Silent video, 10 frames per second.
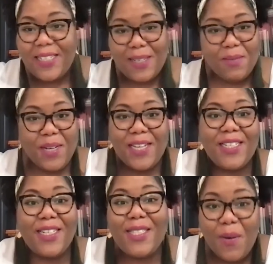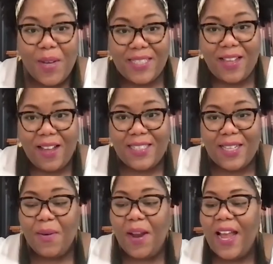because you're so
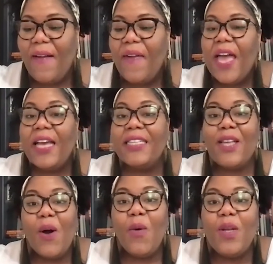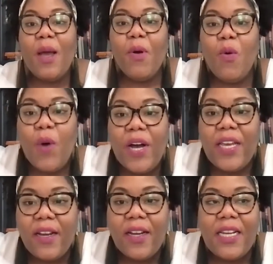exhausted, right? So number one,
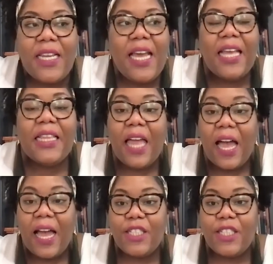you're going to need a launch